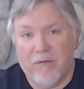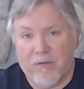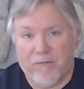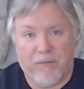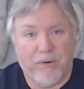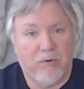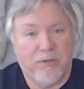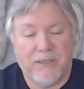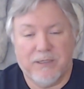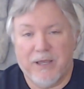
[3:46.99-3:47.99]
From an
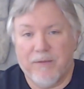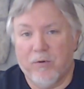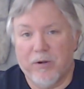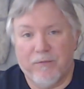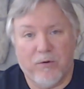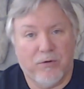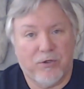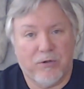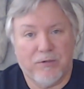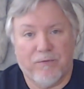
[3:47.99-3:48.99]
OT standpoint, if you're in
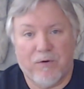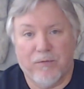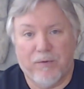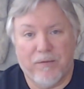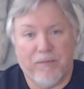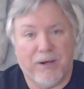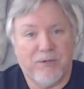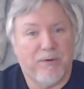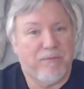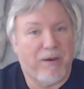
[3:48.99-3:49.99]
charge of vulnerability
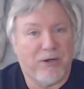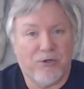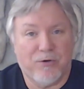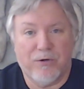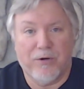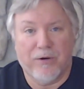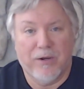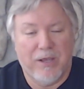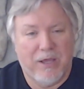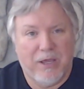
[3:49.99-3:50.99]
management, make sure
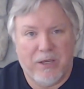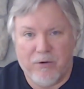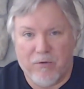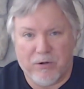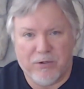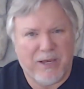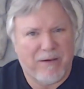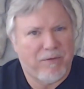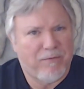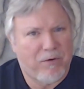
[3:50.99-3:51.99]
you
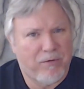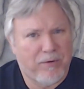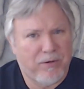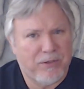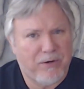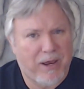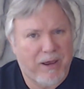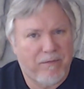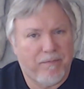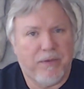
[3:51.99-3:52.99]
understand what vulnerabilities you
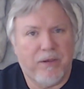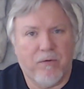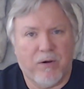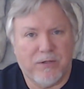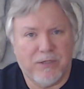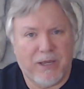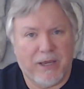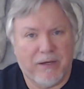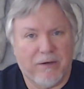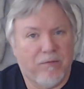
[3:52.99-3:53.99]
have. You
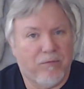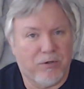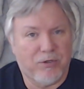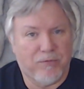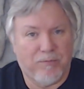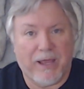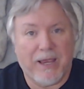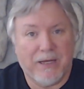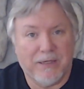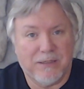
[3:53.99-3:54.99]
understand what your
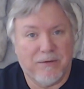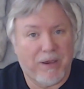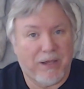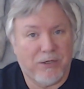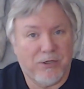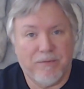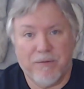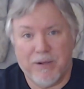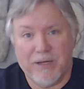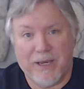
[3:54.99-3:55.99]
plan is to manage them
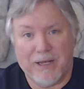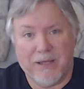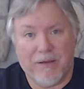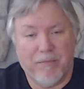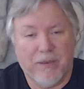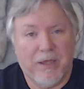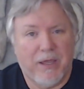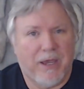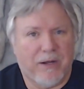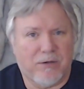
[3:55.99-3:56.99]
and mitigate them,
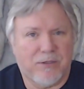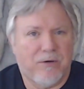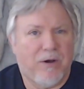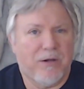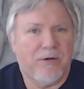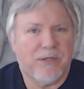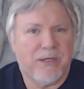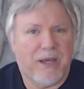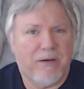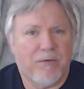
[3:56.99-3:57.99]
and also
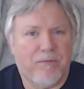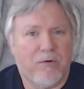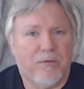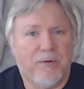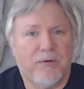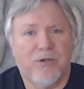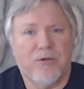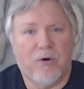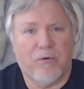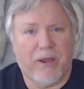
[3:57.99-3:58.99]
understand what vulnerabilities you
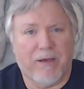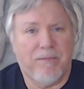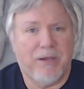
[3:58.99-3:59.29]
don't have.